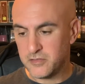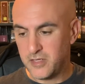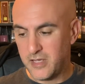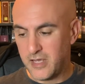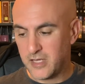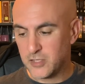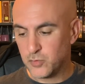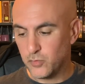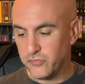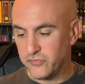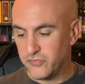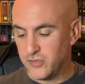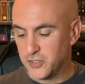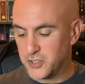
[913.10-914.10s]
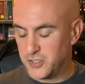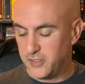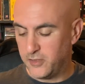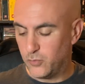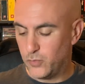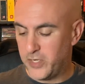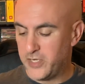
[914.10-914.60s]
actual functioning
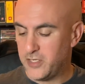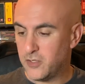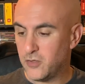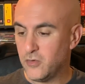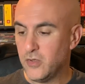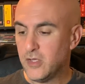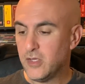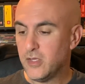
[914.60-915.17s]
radio.